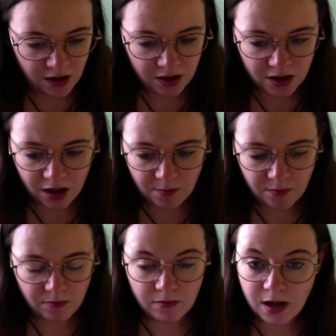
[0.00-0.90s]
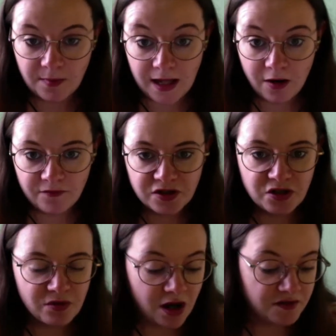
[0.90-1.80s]
come coming out of the
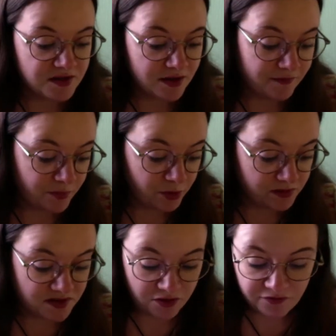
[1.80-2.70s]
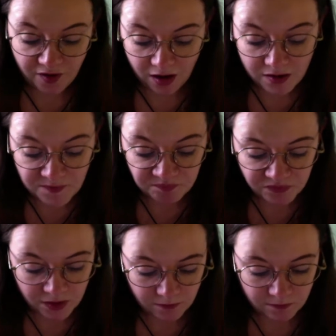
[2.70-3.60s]
two cards that I've pulled so far
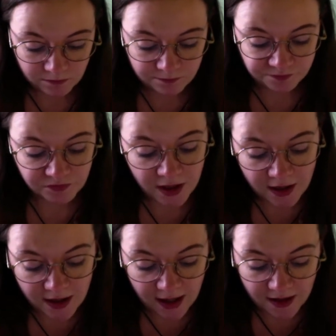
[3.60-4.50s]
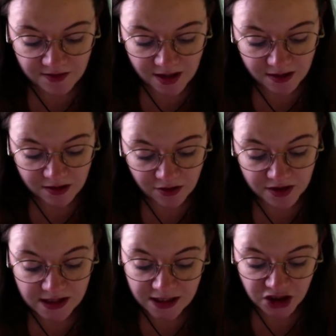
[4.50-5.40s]
and then the
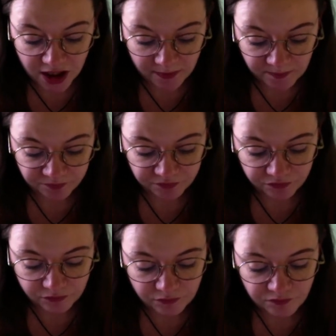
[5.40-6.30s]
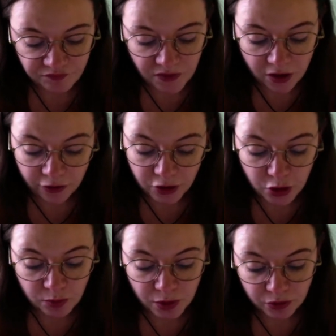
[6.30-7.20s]
teaching. The
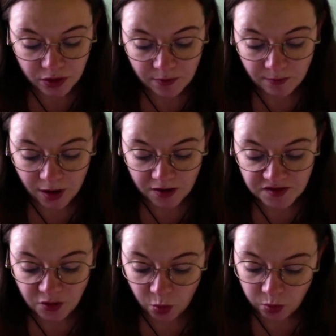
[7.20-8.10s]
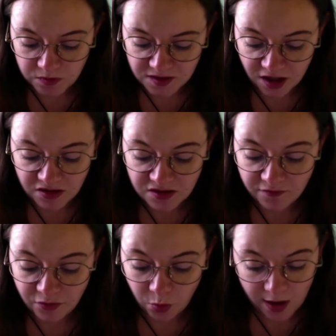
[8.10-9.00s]
new moon marks the start of
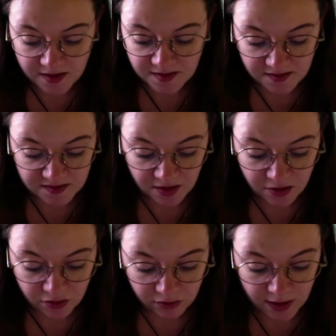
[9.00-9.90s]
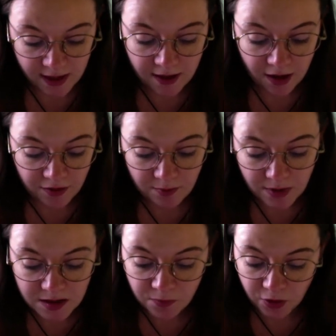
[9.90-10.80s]
the waxing cycle and the
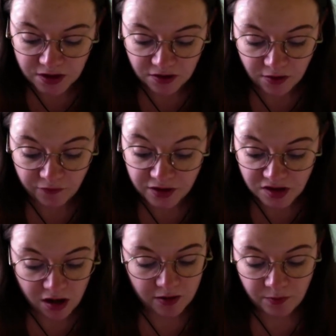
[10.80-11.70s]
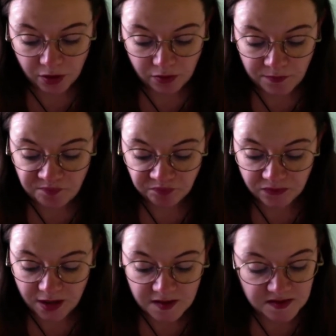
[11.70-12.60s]
midpoint of the dark moon.
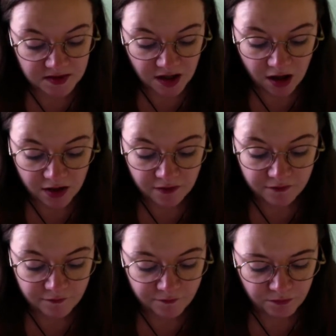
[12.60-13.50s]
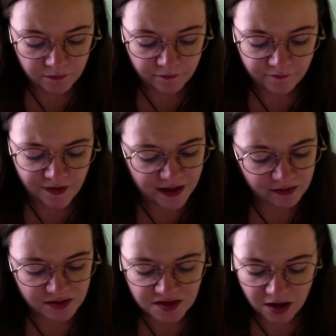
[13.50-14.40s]
It's a dark and
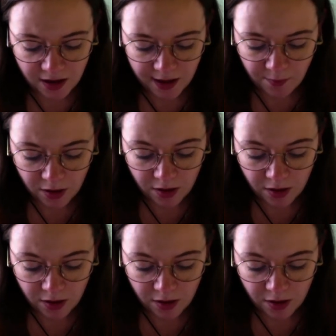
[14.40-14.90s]
veiled time